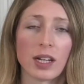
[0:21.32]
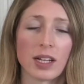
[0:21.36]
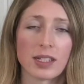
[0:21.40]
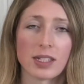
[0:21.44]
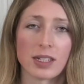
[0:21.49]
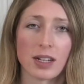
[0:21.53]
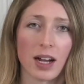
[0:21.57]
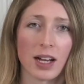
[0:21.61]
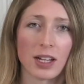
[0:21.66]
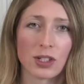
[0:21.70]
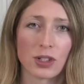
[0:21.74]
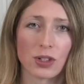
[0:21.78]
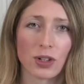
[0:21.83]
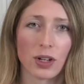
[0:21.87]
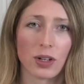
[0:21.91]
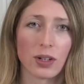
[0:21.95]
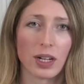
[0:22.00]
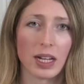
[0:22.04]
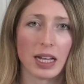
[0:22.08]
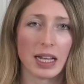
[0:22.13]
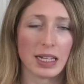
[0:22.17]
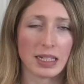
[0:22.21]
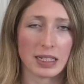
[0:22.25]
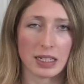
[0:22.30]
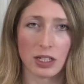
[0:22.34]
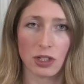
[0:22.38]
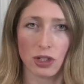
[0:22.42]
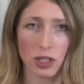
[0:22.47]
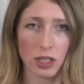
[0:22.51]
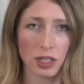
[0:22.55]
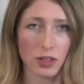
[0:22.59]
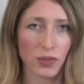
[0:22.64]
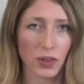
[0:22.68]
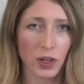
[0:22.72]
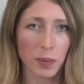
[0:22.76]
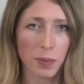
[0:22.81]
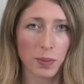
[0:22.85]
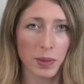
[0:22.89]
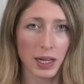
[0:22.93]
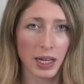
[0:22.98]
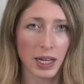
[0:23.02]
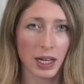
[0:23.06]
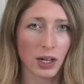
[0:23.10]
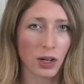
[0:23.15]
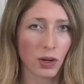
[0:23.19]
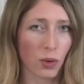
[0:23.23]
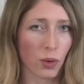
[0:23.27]
testosterone isn't just for
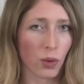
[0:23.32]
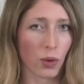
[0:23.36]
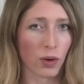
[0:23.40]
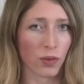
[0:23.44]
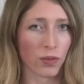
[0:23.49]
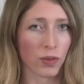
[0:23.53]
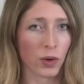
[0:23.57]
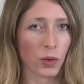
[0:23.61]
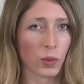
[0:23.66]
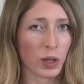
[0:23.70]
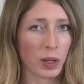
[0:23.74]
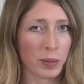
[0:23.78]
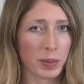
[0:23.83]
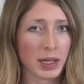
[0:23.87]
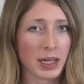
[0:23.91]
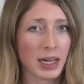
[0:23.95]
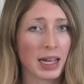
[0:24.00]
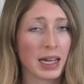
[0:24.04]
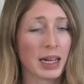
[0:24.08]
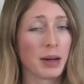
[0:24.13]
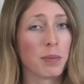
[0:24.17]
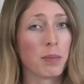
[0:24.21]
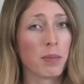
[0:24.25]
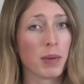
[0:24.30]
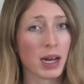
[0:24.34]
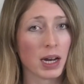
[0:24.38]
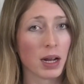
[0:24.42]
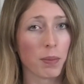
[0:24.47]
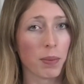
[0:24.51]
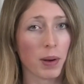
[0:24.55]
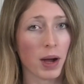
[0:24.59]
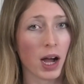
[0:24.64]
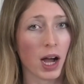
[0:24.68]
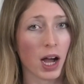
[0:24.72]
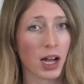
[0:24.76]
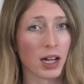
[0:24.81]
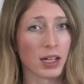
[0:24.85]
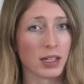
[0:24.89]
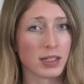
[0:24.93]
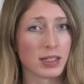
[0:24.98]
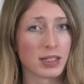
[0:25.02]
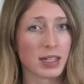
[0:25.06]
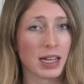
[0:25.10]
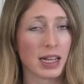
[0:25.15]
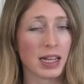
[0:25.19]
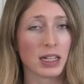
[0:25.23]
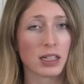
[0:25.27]
men or for women in
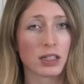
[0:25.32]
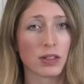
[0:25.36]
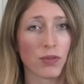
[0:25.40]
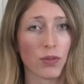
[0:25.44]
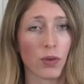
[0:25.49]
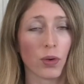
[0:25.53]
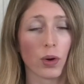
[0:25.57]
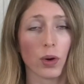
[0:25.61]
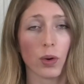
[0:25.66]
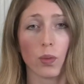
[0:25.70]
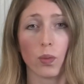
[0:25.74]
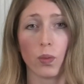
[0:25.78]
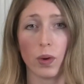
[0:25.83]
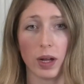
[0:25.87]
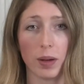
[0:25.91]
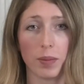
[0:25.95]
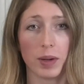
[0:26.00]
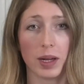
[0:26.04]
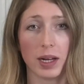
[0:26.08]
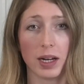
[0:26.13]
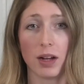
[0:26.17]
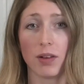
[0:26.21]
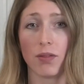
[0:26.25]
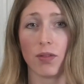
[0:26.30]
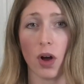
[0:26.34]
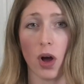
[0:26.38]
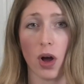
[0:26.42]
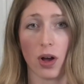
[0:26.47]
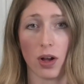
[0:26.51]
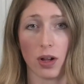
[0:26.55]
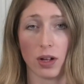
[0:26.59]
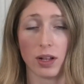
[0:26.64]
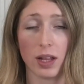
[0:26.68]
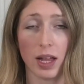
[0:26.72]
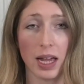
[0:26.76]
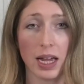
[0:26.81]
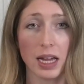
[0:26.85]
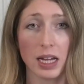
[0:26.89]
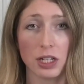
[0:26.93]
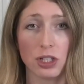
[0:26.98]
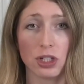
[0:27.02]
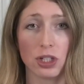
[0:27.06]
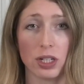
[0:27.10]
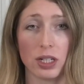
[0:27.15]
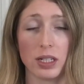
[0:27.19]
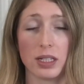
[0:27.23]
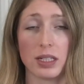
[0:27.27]
menopause, it's for women of all
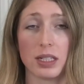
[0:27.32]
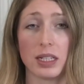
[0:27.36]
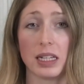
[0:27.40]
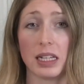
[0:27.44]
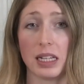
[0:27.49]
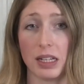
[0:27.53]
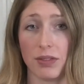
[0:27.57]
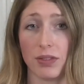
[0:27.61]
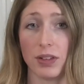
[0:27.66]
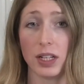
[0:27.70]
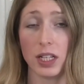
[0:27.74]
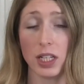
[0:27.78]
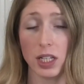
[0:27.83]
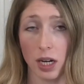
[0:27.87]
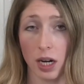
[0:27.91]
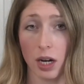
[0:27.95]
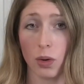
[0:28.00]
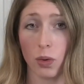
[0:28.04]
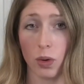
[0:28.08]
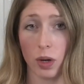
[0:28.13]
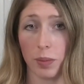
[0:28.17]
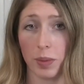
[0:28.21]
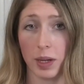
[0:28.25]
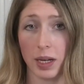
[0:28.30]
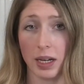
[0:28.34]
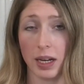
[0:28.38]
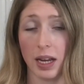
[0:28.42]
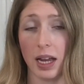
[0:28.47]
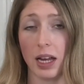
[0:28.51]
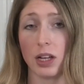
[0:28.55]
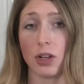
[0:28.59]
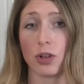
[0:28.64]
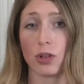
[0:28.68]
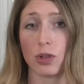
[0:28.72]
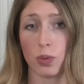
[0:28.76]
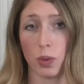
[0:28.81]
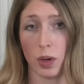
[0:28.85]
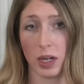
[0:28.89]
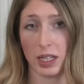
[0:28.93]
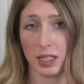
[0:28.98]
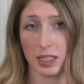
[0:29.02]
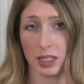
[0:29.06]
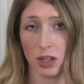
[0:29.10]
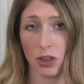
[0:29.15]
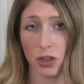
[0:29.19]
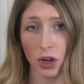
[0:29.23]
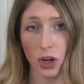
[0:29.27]
ages, even young women in your
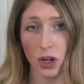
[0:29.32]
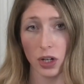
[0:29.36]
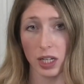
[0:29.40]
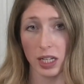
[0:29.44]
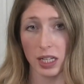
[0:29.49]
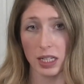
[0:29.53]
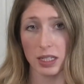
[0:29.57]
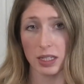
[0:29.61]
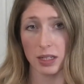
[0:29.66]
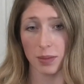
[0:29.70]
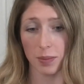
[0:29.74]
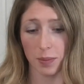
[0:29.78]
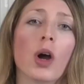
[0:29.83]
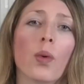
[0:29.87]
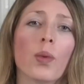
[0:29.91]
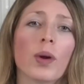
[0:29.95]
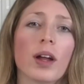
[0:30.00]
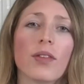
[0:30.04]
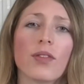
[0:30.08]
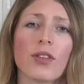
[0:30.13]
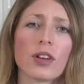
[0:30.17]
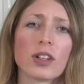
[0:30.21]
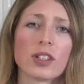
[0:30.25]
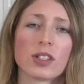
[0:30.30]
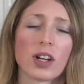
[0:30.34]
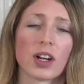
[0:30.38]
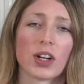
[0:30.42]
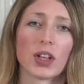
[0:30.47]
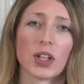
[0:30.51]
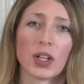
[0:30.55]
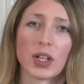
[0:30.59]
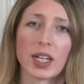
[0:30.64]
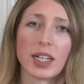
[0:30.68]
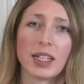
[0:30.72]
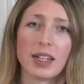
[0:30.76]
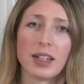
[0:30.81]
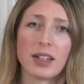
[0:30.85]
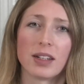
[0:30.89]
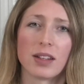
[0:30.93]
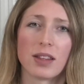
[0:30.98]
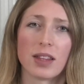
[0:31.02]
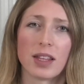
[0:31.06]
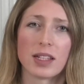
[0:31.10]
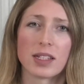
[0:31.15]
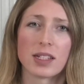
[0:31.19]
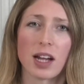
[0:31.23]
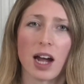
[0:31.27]
20s and 30s. When I first started looking
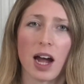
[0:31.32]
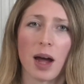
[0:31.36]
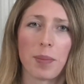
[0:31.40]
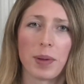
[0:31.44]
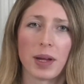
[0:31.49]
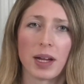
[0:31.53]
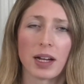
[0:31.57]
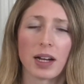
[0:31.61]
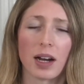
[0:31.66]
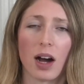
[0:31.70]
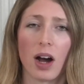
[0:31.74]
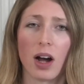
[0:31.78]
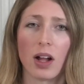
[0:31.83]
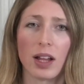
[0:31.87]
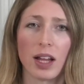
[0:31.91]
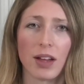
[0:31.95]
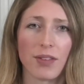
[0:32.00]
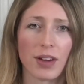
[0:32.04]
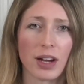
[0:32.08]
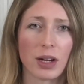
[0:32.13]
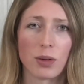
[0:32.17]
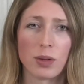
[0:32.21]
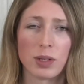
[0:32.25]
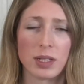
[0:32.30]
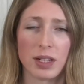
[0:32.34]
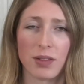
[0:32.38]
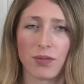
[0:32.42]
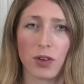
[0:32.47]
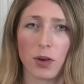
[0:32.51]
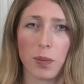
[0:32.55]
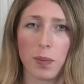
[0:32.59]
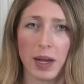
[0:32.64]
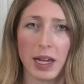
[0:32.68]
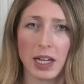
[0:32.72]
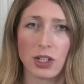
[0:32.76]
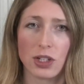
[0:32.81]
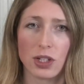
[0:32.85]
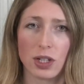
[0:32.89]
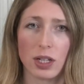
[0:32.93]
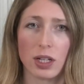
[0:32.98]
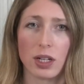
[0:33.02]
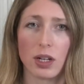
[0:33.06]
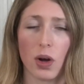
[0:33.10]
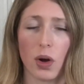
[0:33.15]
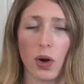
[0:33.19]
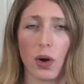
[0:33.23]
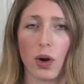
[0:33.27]
into this topic, all I found was
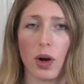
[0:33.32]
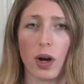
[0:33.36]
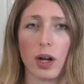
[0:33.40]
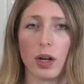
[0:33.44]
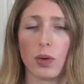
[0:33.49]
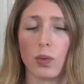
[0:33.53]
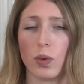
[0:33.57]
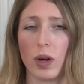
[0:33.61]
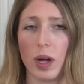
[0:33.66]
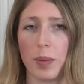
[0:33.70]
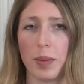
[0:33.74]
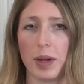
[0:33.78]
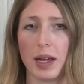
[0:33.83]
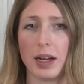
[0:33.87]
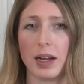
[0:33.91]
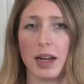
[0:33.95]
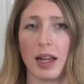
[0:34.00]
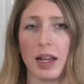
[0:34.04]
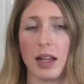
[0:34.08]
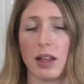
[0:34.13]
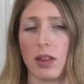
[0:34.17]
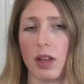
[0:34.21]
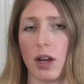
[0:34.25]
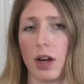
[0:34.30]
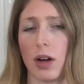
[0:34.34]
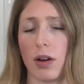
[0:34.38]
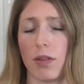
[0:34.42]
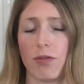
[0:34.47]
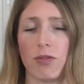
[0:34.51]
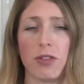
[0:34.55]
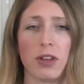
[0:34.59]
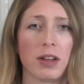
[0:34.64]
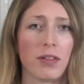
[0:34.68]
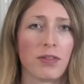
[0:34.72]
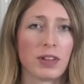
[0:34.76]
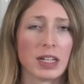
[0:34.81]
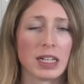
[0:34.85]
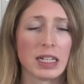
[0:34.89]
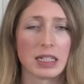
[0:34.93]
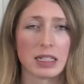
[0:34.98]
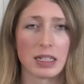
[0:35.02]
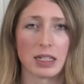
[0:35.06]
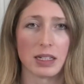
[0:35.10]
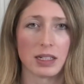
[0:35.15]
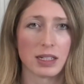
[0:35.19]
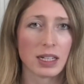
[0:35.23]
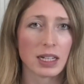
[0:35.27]
information on women in their
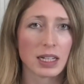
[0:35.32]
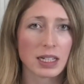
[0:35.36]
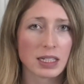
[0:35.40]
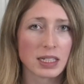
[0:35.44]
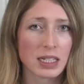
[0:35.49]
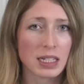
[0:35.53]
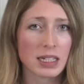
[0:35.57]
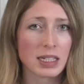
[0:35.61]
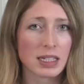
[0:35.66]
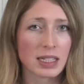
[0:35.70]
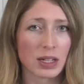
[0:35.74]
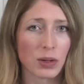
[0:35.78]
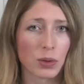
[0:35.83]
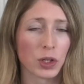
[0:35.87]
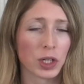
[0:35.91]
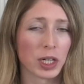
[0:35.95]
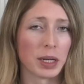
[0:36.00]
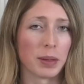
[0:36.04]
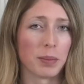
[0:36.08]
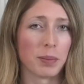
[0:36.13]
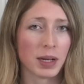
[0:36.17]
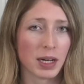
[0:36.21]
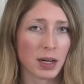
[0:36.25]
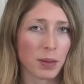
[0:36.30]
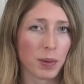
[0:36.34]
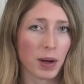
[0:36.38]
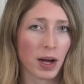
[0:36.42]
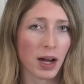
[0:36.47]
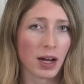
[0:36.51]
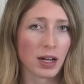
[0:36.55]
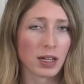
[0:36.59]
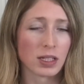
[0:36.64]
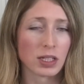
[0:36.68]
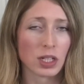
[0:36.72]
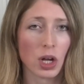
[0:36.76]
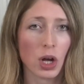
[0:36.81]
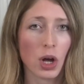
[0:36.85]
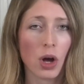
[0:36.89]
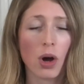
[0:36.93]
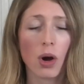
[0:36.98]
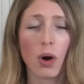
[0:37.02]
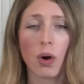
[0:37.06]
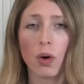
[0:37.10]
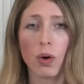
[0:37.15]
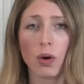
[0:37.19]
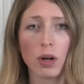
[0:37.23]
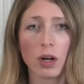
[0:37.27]
50s and 60s that were in menopause,
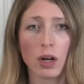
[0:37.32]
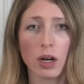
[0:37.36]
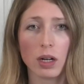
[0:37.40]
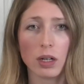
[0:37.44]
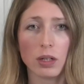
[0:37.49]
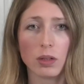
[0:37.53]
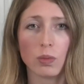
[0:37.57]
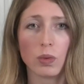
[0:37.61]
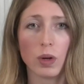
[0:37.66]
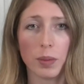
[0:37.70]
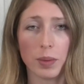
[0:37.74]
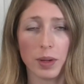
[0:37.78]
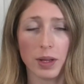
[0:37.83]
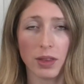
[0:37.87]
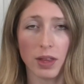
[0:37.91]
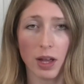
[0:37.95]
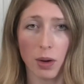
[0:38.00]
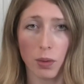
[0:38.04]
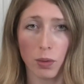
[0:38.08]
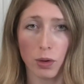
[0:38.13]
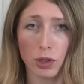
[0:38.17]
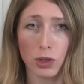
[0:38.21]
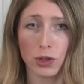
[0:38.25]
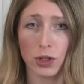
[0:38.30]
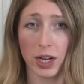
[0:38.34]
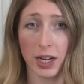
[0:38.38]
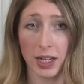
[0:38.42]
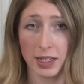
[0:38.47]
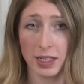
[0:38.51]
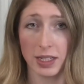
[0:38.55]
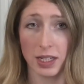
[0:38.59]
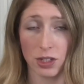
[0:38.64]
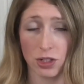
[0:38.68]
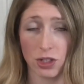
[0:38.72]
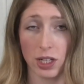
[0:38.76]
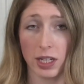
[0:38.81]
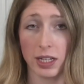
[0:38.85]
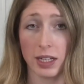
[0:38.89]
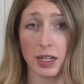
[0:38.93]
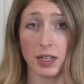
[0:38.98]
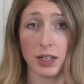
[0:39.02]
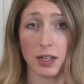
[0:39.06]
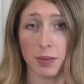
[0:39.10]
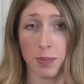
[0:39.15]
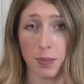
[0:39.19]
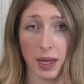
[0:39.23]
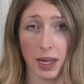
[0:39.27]
or on women that were transitioning
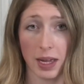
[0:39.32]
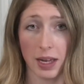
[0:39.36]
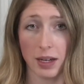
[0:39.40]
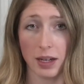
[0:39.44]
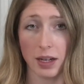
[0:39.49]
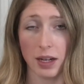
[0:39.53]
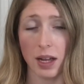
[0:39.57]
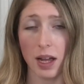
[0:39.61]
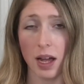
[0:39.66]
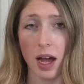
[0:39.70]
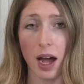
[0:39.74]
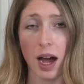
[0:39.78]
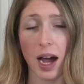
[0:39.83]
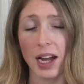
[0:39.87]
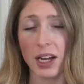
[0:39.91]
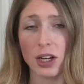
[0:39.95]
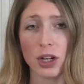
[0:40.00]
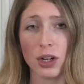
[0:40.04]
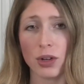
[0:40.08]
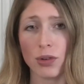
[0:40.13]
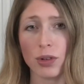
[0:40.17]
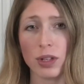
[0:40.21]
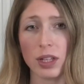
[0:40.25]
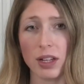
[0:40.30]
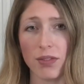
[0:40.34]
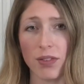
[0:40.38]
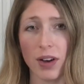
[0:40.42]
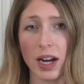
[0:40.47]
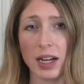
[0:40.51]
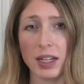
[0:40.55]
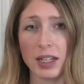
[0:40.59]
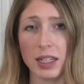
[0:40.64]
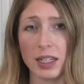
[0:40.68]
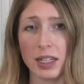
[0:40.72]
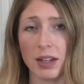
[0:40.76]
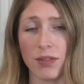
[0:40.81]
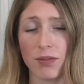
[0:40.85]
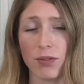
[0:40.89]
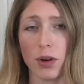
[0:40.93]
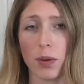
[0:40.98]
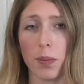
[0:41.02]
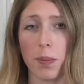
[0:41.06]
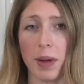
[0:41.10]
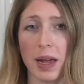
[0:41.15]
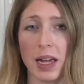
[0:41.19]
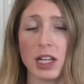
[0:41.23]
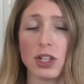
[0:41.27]
into men. I couldn't really find any
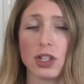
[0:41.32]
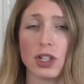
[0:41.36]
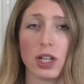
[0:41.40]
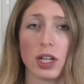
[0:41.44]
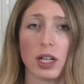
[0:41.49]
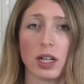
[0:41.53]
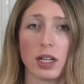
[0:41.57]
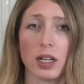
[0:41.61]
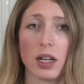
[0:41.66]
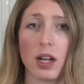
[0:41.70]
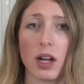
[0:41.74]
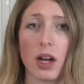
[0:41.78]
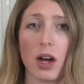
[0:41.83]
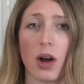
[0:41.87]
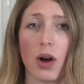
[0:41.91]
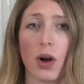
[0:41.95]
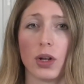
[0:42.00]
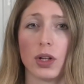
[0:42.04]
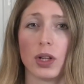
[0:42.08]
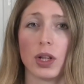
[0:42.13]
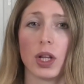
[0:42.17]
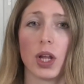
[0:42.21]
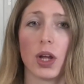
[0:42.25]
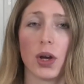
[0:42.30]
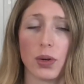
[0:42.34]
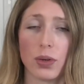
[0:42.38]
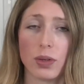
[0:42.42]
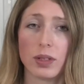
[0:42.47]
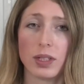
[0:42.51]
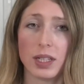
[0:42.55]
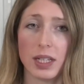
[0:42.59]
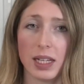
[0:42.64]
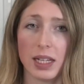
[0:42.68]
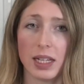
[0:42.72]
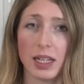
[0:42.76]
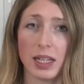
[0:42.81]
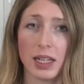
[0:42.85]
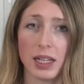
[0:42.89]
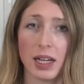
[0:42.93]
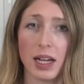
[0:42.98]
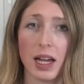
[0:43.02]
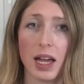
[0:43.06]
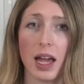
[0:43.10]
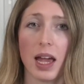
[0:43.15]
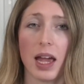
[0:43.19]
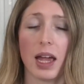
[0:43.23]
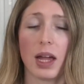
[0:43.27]
information on low
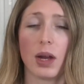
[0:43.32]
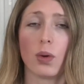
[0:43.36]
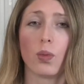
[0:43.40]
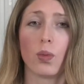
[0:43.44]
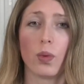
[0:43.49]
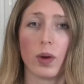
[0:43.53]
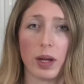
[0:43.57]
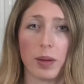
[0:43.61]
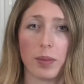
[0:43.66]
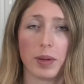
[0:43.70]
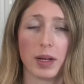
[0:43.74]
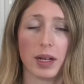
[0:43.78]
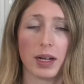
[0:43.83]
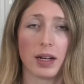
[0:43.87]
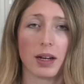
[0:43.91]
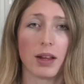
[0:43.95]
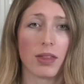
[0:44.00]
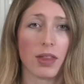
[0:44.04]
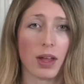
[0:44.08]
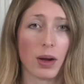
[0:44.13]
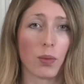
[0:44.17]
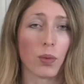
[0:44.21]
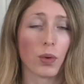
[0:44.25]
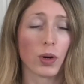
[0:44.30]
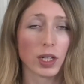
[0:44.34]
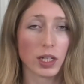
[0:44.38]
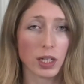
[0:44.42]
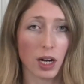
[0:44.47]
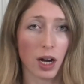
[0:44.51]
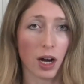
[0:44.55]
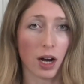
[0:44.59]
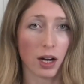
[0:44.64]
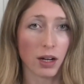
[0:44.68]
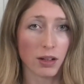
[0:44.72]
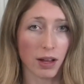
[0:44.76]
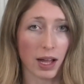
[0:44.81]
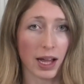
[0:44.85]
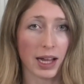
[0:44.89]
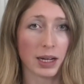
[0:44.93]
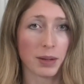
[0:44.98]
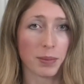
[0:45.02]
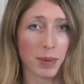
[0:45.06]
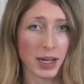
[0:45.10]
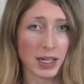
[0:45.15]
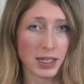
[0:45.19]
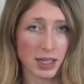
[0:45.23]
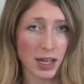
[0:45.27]
T in women that were young
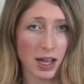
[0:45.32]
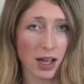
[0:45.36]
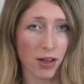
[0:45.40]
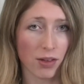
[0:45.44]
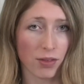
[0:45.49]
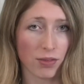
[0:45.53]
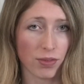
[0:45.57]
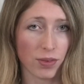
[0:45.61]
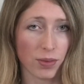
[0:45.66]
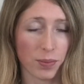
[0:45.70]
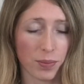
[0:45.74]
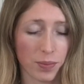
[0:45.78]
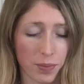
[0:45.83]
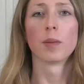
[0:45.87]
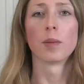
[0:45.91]
like myself.